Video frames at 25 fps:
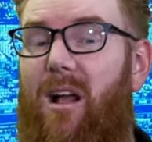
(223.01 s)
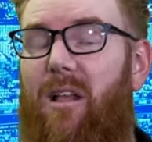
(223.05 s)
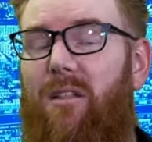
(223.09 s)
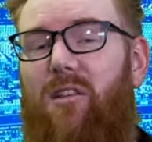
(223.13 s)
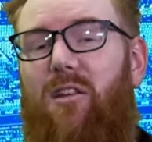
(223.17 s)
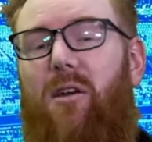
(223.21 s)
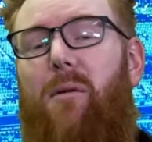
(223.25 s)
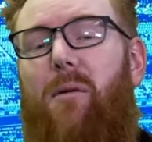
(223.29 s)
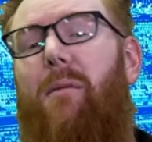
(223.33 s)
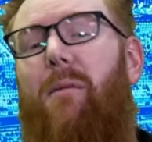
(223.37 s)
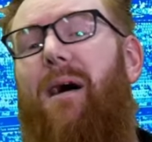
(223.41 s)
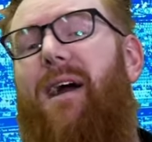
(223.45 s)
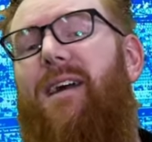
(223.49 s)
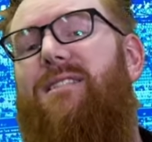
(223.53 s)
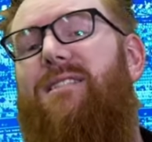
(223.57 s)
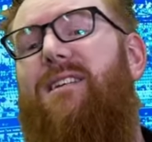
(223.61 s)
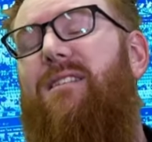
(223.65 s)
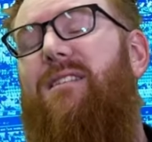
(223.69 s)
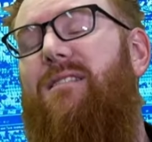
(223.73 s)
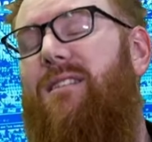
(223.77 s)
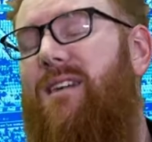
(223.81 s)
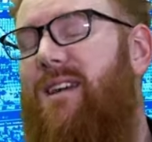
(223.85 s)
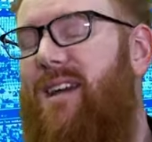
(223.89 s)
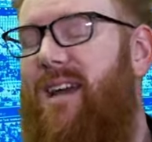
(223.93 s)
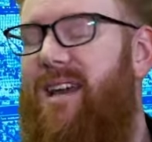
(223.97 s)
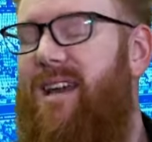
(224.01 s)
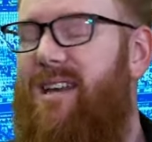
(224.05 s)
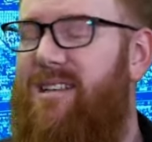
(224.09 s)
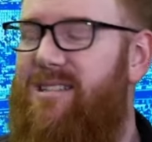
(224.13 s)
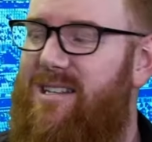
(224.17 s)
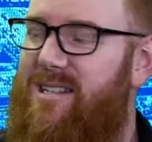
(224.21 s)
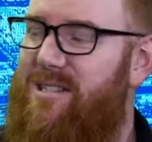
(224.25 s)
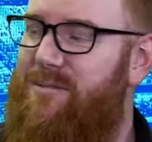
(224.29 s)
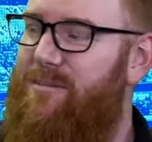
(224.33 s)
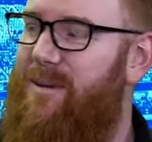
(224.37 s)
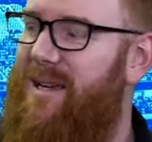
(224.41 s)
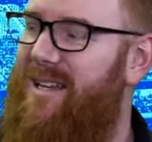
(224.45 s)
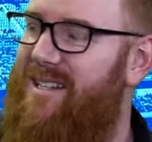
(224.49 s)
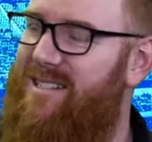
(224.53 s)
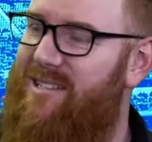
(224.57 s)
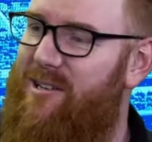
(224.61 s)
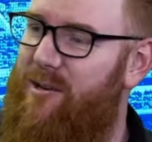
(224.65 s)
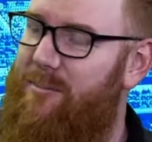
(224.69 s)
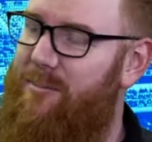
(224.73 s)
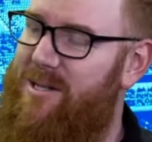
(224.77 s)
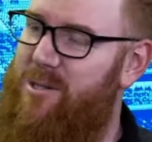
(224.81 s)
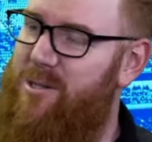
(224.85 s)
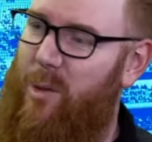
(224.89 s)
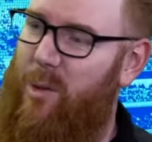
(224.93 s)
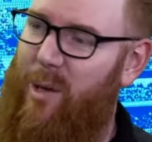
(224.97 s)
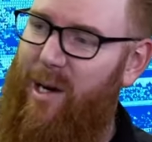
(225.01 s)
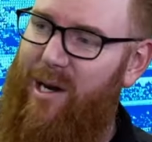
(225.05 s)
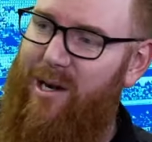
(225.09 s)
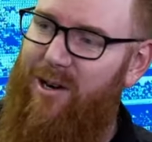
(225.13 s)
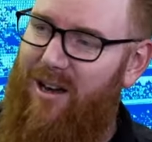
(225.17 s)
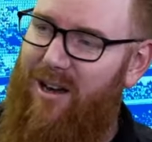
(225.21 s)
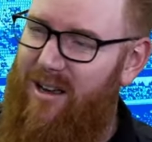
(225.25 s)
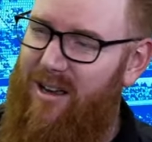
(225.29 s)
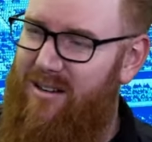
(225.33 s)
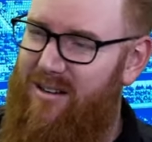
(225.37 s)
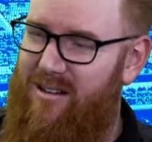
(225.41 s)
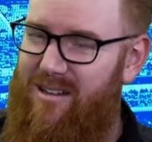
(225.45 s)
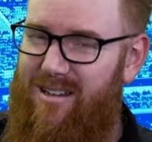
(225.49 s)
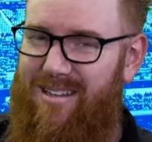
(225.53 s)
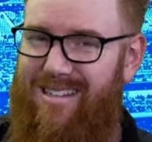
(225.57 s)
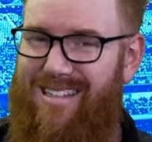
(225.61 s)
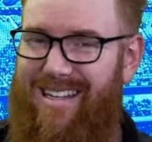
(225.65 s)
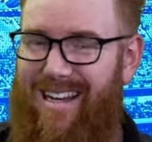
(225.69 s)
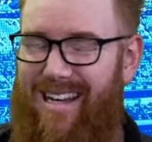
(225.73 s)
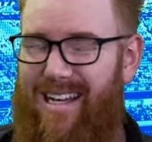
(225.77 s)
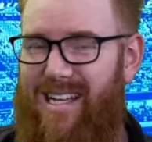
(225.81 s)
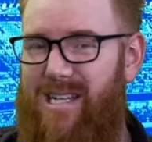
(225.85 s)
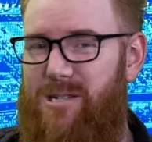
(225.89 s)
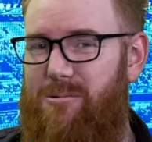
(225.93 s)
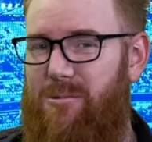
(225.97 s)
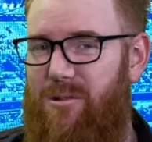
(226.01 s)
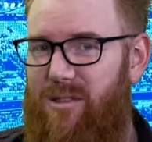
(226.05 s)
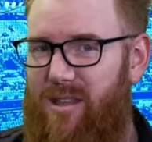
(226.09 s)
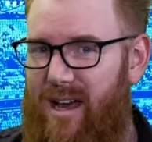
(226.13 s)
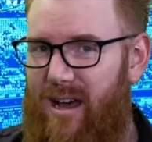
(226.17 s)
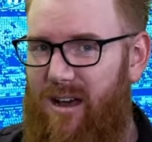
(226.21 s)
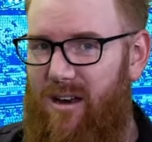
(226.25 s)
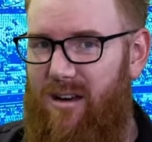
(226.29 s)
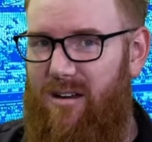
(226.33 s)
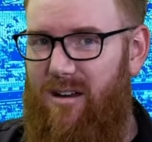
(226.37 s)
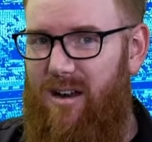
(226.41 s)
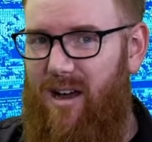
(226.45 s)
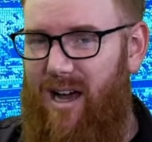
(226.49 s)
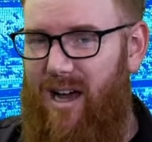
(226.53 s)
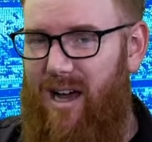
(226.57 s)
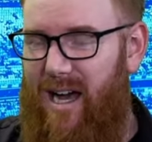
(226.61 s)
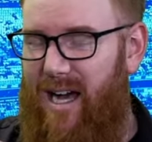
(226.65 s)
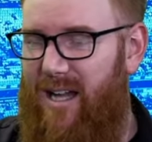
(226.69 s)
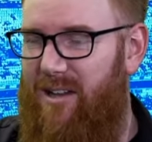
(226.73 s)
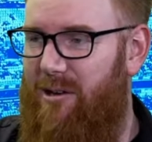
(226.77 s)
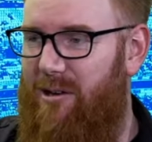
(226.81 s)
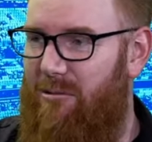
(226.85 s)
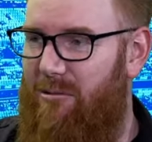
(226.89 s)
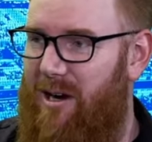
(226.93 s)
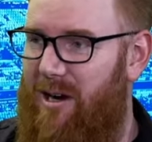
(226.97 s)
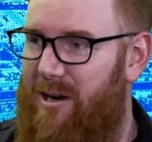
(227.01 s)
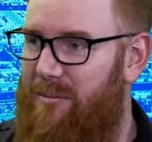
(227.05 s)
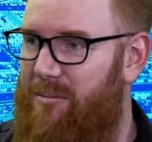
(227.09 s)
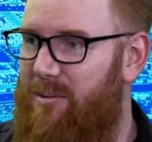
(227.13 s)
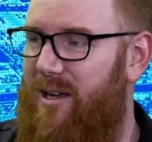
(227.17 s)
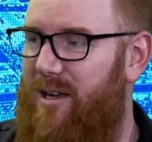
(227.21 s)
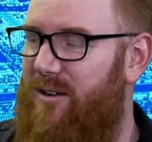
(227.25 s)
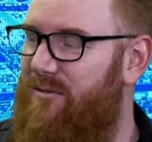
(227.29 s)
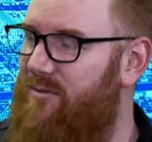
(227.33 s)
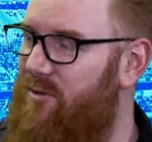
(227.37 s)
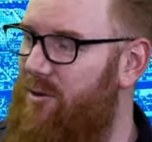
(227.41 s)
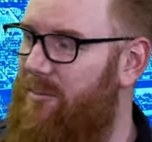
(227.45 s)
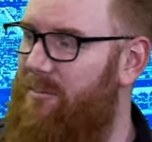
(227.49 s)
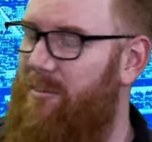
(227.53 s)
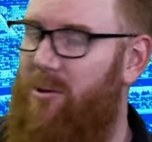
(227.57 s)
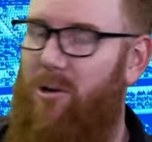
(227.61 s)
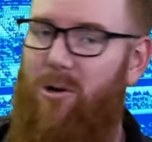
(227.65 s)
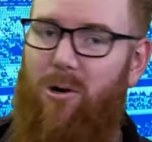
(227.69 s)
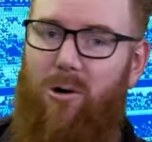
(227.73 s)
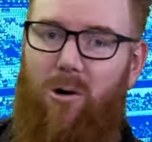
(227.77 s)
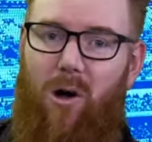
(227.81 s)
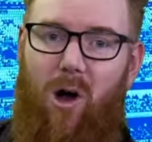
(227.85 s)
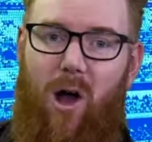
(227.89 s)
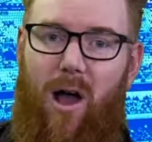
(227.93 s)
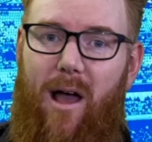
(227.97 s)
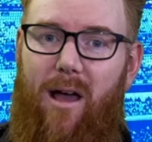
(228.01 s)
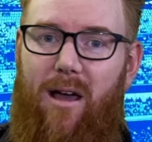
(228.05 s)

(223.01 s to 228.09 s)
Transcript: The amazing thing is, this means it'll be 29 days without Harley Reid playing football.